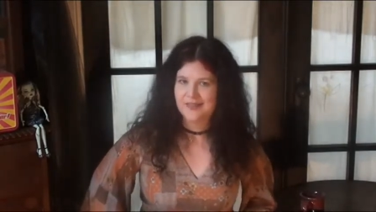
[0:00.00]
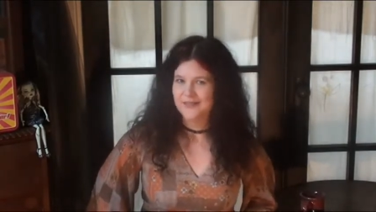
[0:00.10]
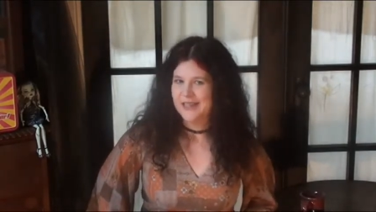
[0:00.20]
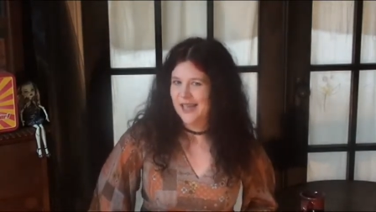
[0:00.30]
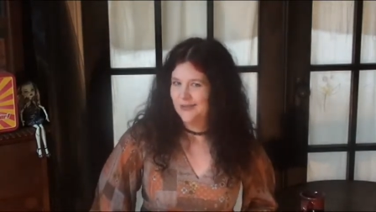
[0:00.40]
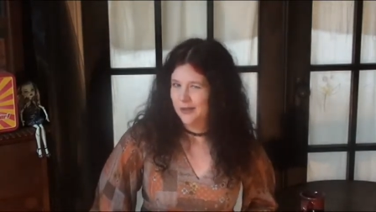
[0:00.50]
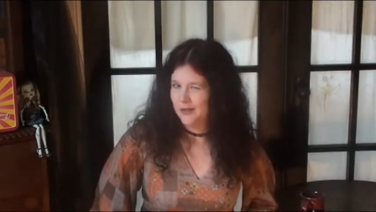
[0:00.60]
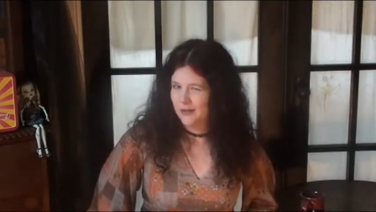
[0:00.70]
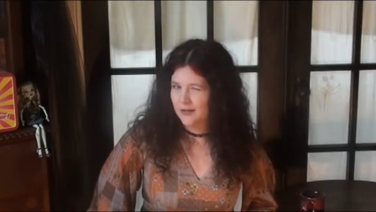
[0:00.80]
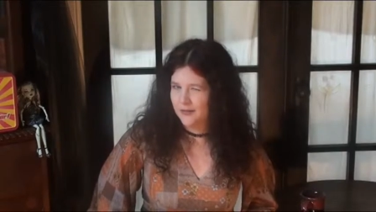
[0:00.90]
We hadn't
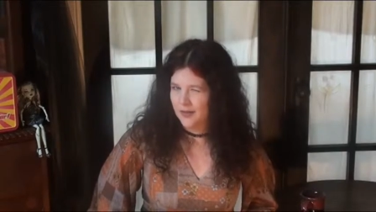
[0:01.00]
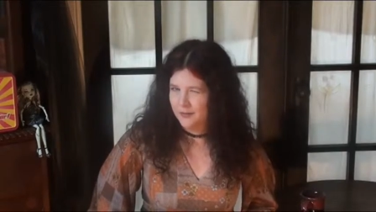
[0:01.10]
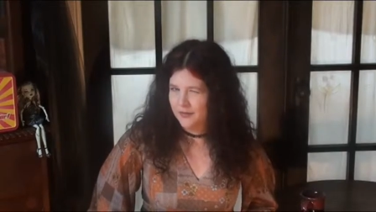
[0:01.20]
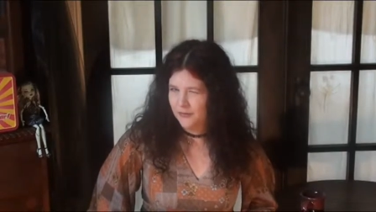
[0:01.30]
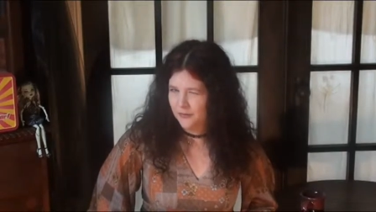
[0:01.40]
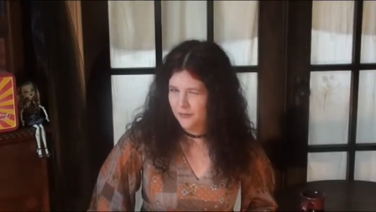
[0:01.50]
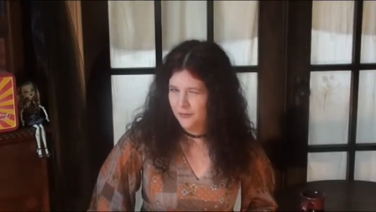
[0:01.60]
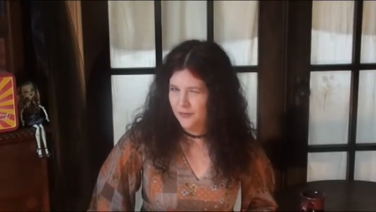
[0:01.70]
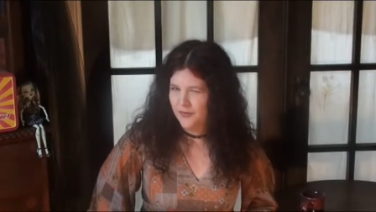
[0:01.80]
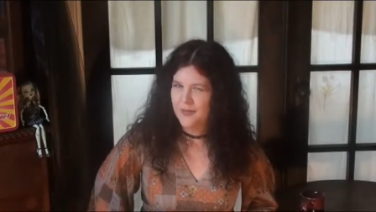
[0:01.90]
really heard of Zombie
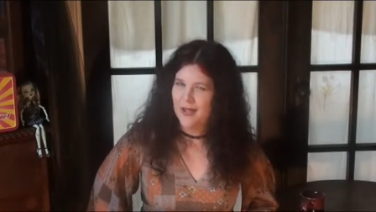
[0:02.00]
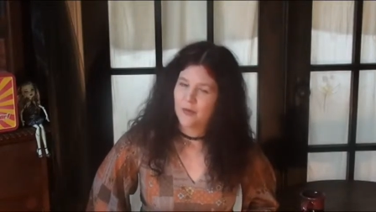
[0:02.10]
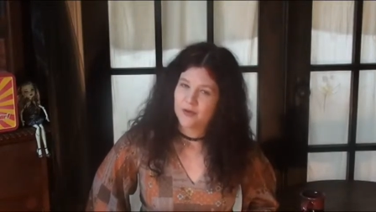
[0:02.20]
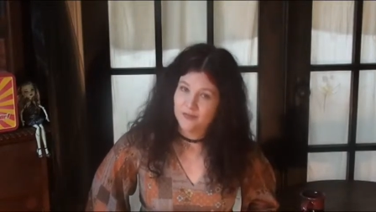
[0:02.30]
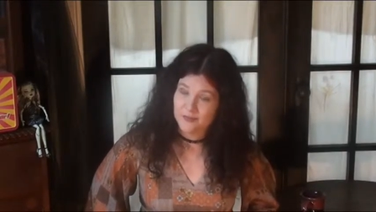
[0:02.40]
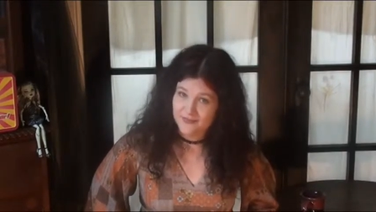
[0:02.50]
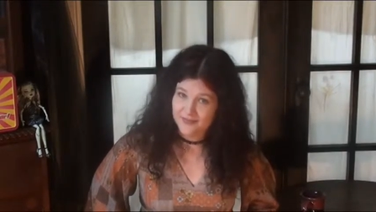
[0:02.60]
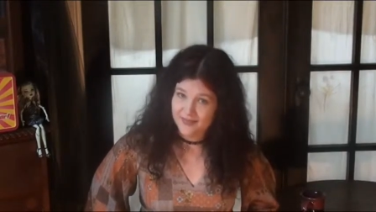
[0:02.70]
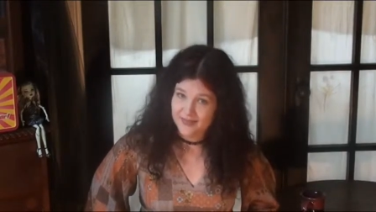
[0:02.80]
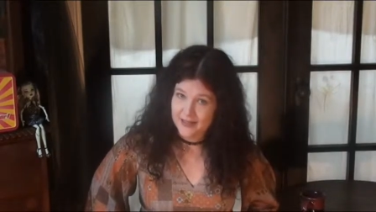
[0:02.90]
2 in the backwater of
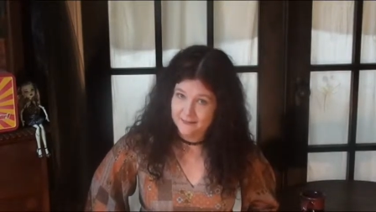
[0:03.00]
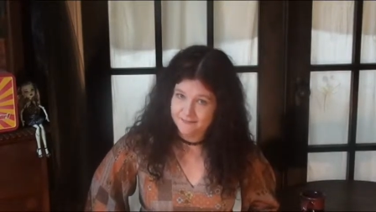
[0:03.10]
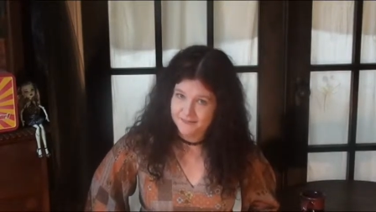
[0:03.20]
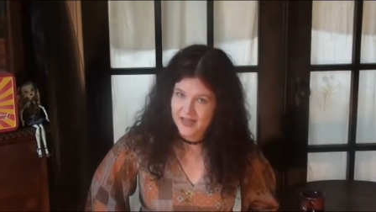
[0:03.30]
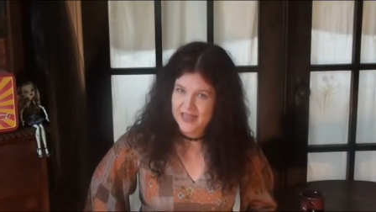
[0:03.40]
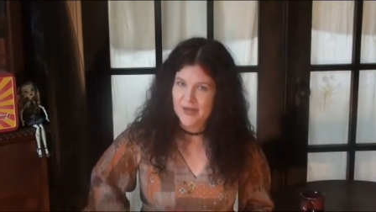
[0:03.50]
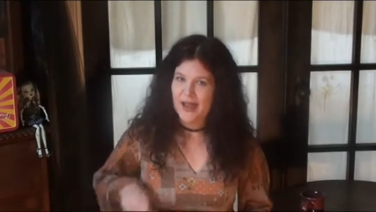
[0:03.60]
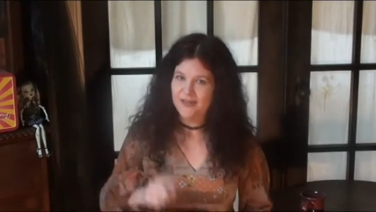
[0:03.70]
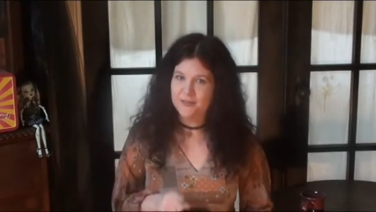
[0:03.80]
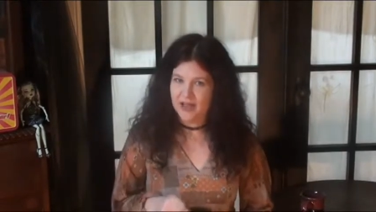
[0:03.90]
Memphis then. Now, I
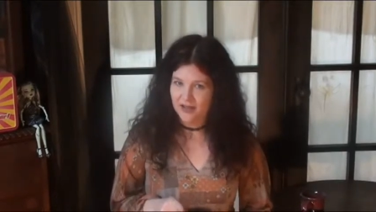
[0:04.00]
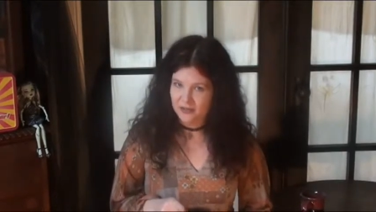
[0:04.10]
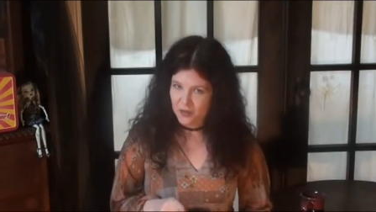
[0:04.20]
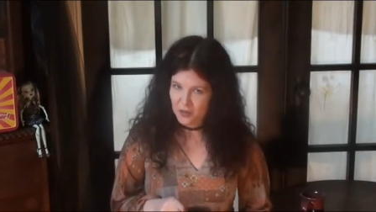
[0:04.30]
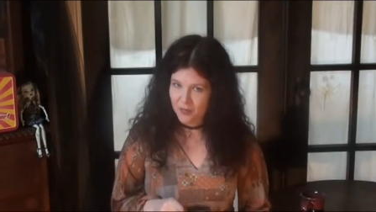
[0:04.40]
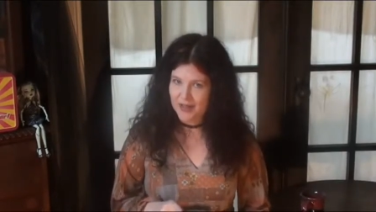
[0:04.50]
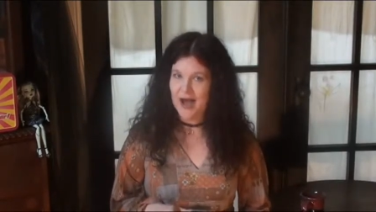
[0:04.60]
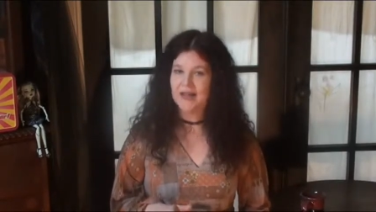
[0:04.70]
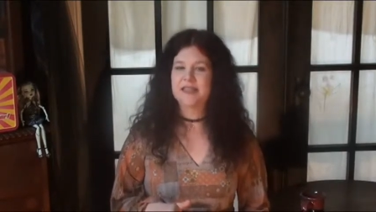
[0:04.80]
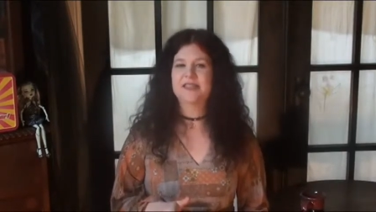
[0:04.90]
have to be uncool but
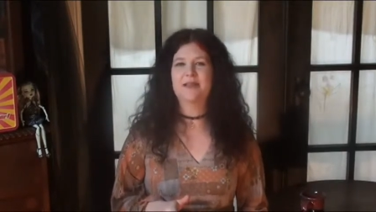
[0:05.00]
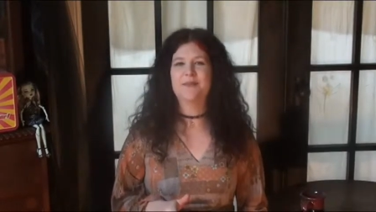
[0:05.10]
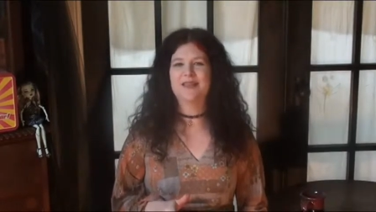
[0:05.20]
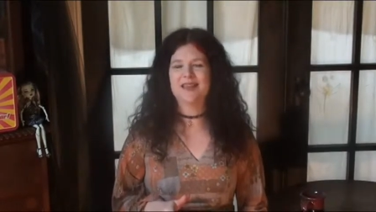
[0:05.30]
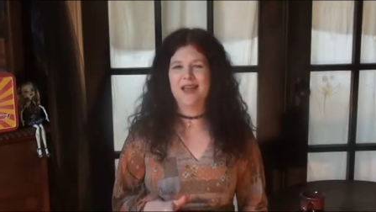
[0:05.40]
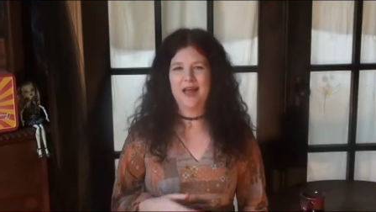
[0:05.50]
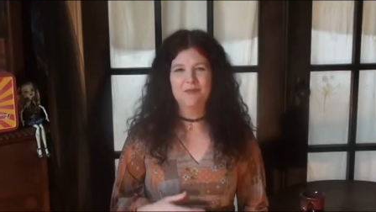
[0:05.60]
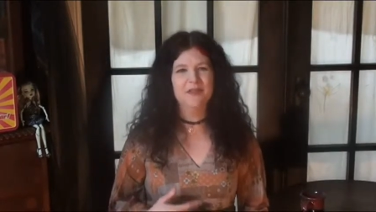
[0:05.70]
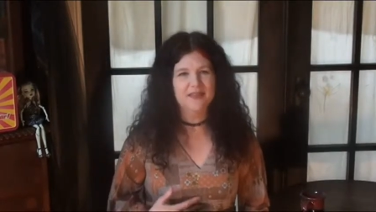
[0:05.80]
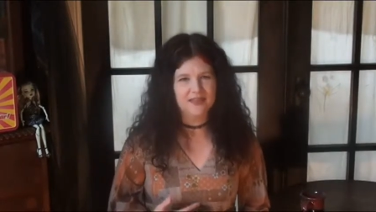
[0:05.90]
honest and admit that I
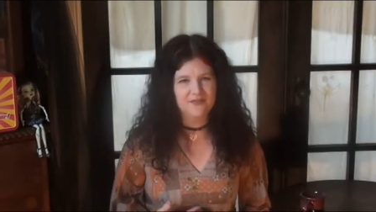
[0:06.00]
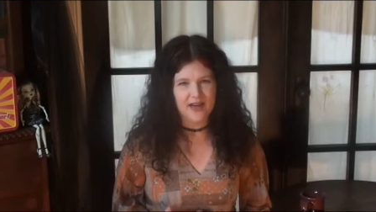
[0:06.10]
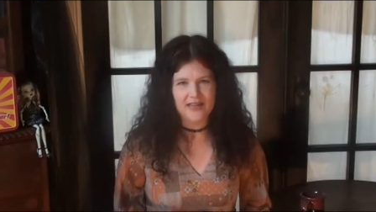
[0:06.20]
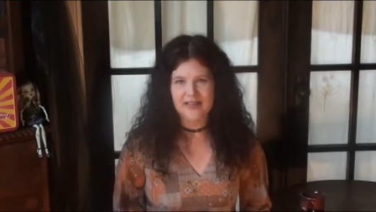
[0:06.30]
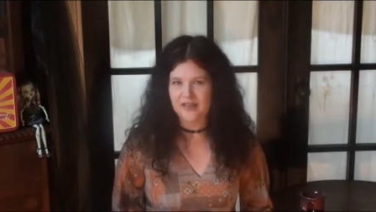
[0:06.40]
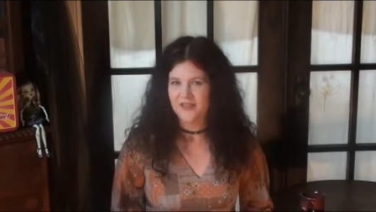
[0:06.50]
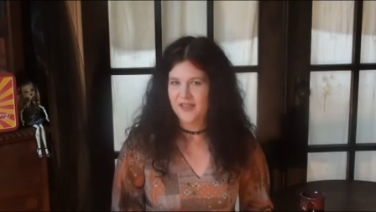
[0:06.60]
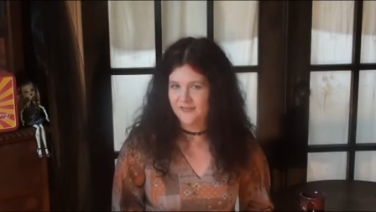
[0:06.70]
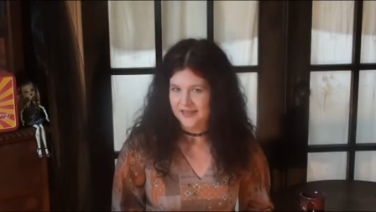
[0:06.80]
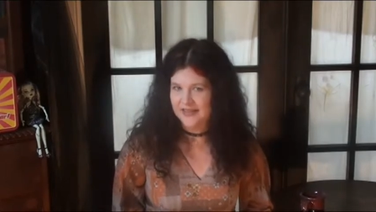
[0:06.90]
really did find Night of the
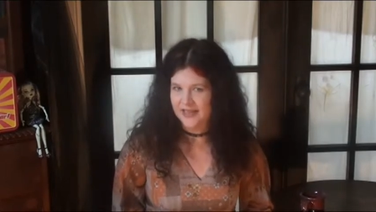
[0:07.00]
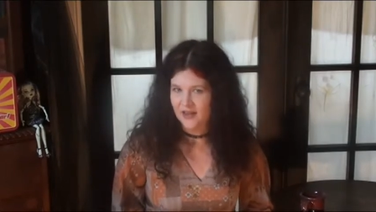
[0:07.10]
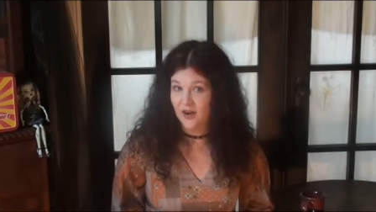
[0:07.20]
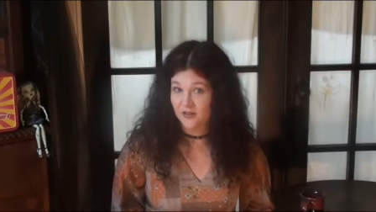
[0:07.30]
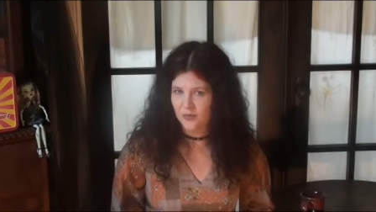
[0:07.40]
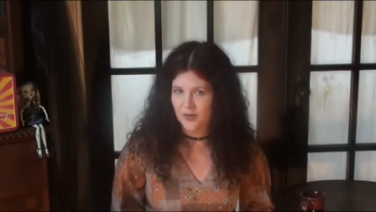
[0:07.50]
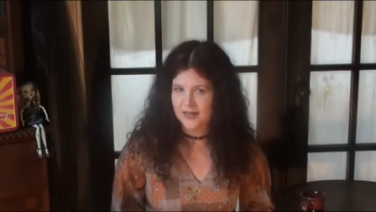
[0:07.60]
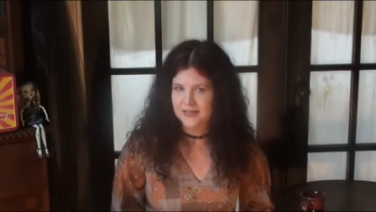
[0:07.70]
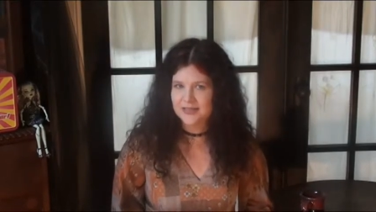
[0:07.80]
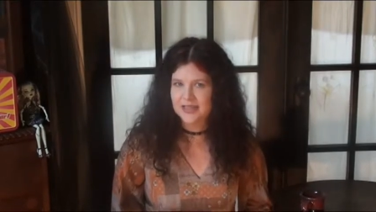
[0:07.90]
Living Dead hard to
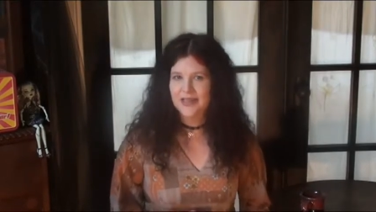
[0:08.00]
watch.